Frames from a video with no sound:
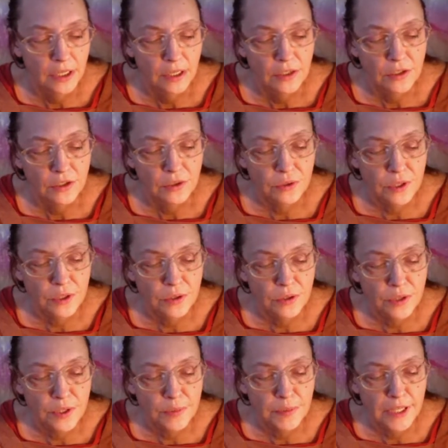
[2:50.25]

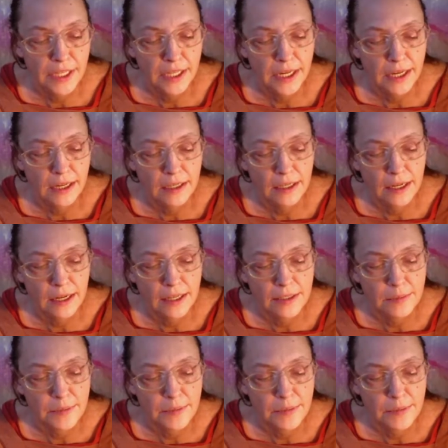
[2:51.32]
Screws began as